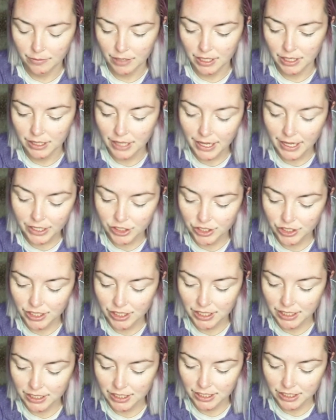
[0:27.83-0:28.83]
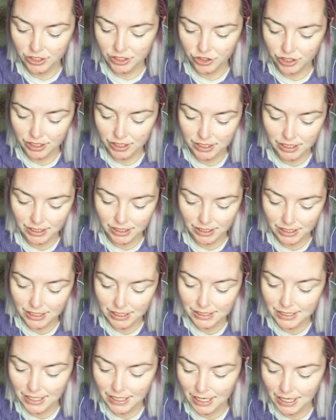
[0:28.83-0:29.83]
collection, and it's just an
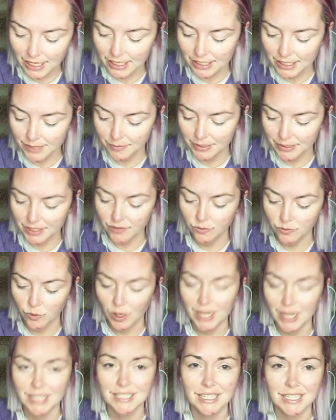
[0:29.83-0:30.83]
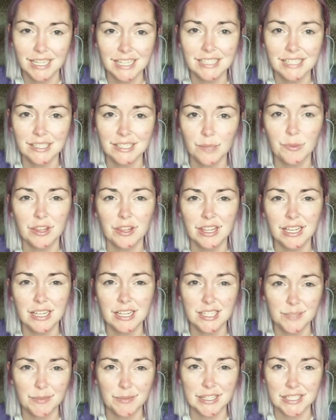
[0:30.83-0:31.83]
easy, inexpensive way to get some of the
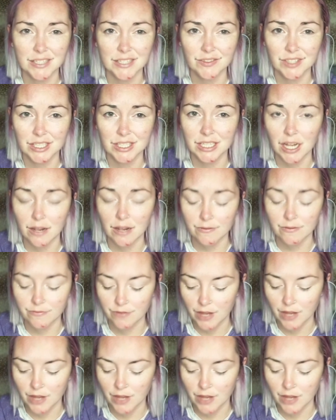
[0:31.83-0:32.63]
expensive stuff.